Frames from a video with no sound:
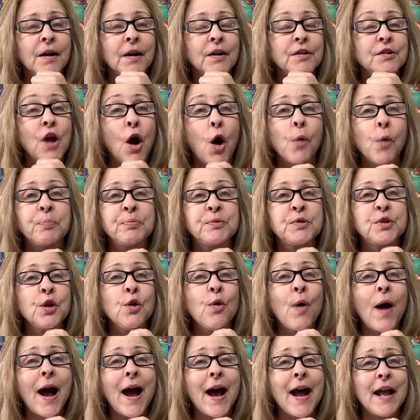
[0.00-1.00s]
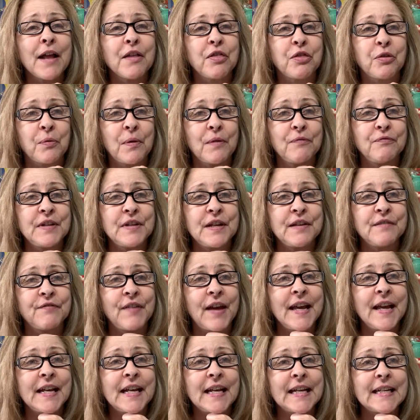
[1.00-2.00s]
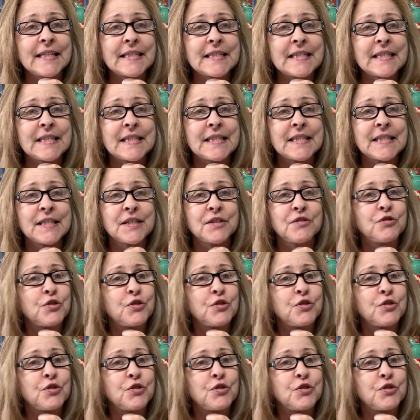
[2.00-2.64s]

Nope, too high, Thrifting Vegas.